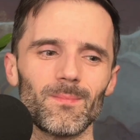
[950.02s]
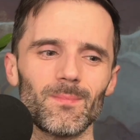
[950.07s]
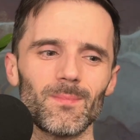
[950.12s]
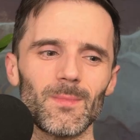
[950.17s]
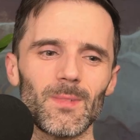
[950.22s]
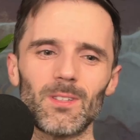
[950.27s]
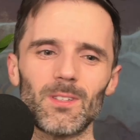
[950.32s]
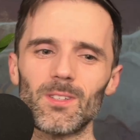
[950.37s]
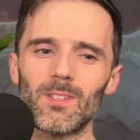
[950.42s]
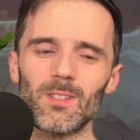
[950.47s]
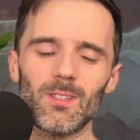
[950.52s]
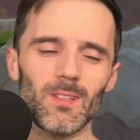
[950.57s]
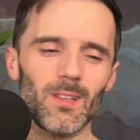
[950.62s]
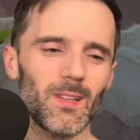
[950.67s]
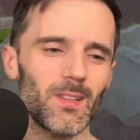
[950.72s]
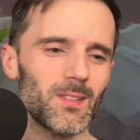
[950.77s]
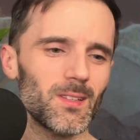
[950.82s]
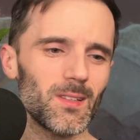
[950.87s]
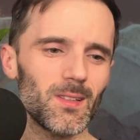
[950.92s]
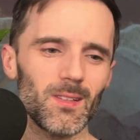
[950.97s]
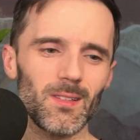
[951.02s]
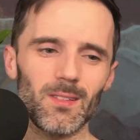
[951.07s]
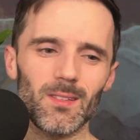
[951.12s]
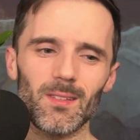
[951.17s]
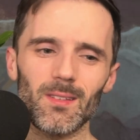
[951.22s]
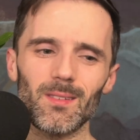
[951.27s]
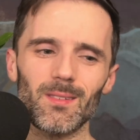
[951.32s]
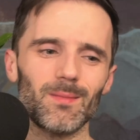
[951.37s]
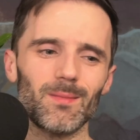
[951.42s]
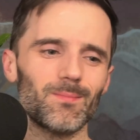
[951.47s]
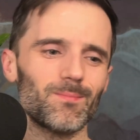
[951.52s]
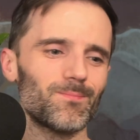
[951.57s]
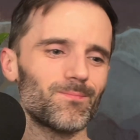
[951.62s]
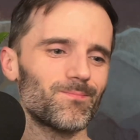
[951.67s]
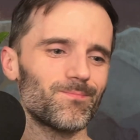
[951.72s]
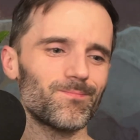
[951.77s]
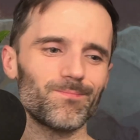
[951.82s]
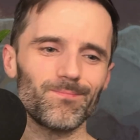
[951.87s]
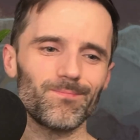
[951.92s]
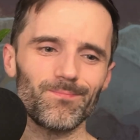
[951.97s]
it just lends it this like
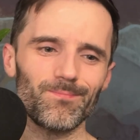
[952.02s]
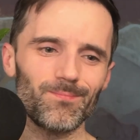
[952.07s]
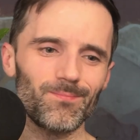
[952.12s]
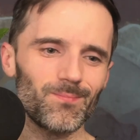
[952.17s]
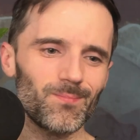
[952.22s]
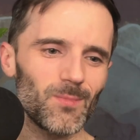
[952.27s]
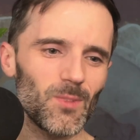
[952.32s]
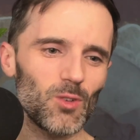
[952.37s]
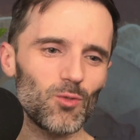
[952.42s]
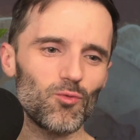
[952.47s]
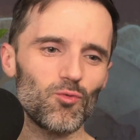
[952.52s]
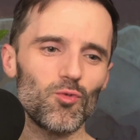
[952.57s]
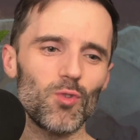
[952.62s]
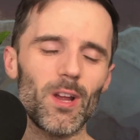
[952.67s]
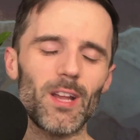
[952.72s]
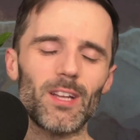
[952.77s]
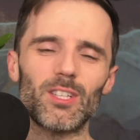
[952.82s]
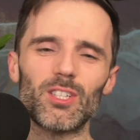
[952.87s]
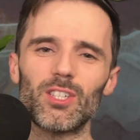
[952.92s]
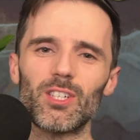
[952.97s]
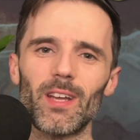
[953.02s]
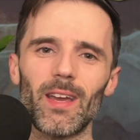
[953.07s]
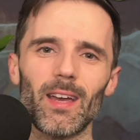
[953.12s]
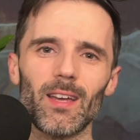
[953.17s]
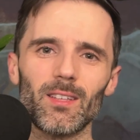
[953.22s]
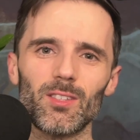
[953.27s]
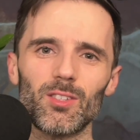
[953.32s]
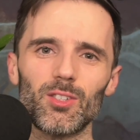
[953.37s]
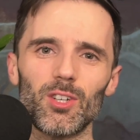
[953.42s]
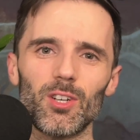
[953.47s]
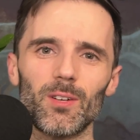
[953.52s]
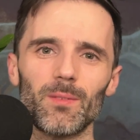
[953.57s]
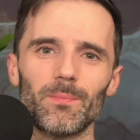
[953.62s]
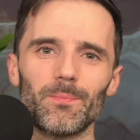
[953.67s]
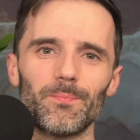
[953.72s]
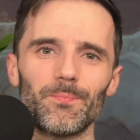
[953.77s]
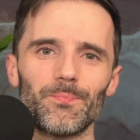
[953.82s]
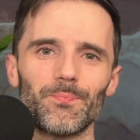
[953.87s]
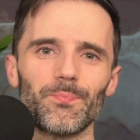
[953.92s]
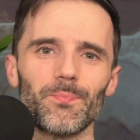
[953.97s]
rich texture
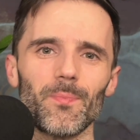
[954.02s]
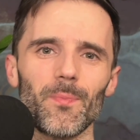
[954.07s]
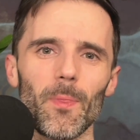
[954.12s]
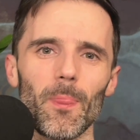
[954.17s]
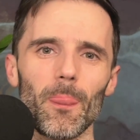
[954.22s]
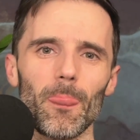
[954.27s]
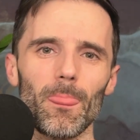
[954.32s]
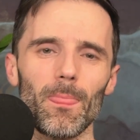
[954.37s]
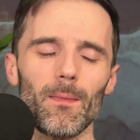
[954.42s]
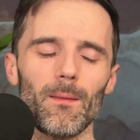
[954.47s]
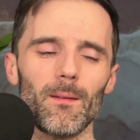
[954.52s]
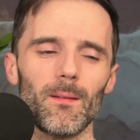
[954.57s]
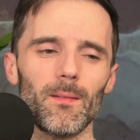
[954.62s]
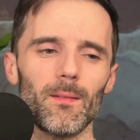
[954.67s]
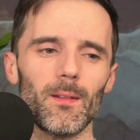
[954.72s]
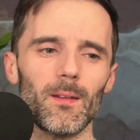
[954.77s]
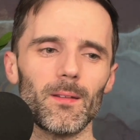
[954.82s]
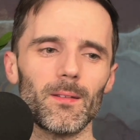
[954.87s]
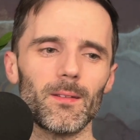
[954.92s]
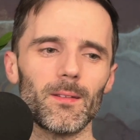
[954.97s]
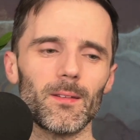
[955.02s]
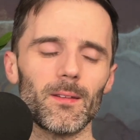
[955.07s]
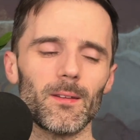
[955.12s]
that